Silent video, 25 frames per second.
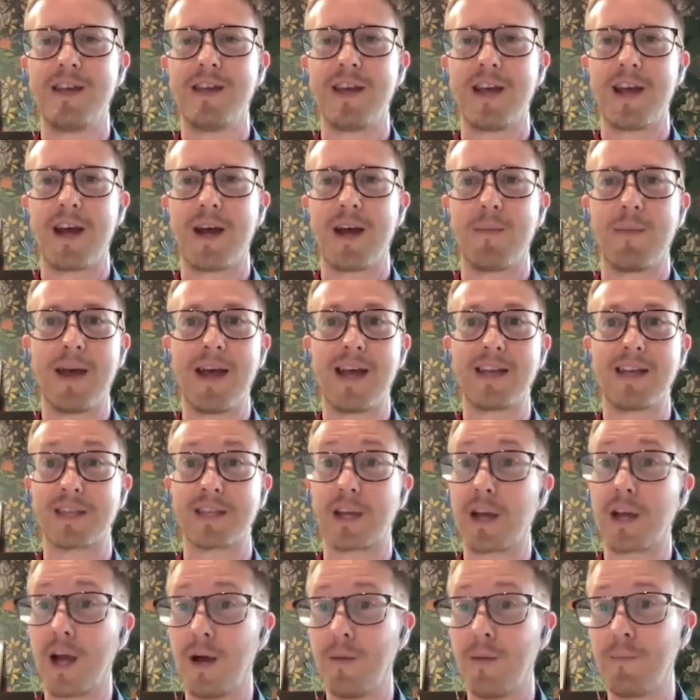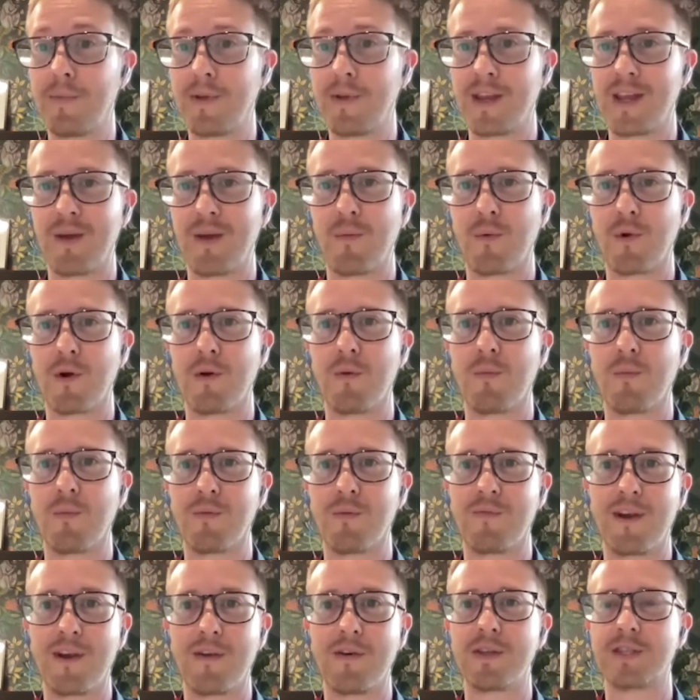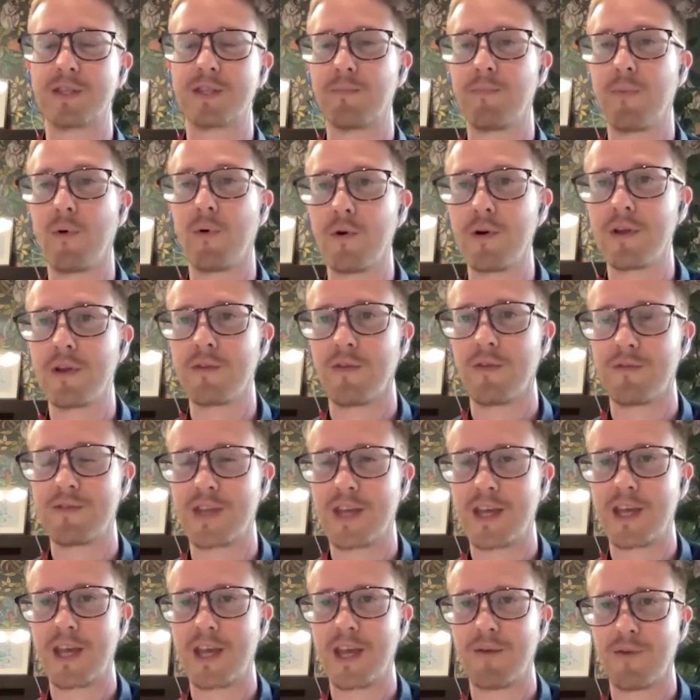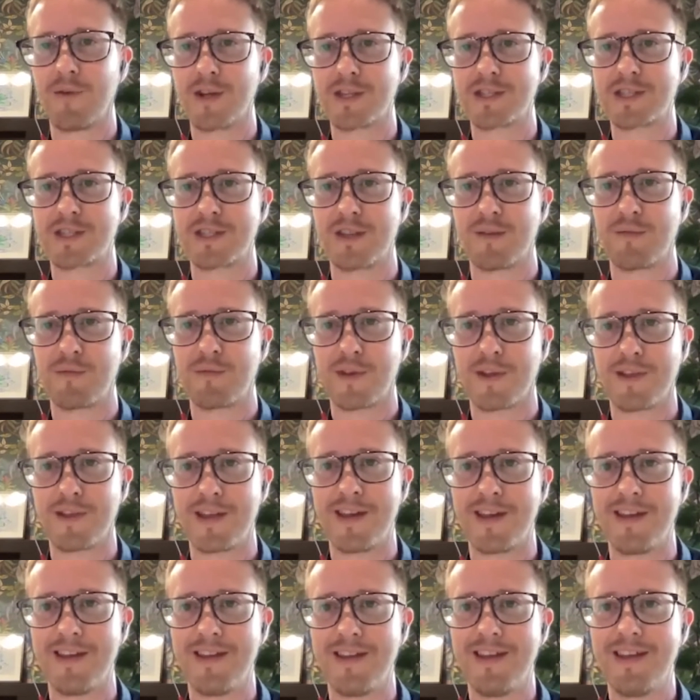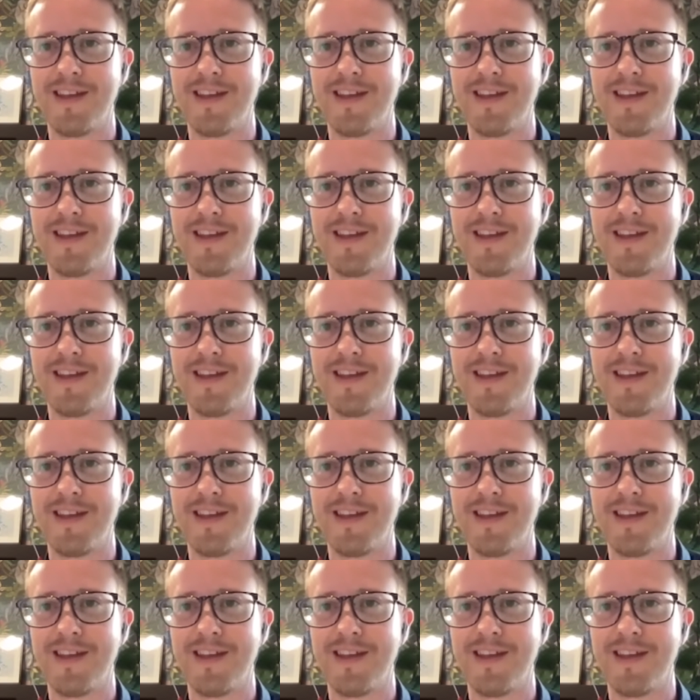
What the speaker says: As a company, we're very supportive of taking risks and failing.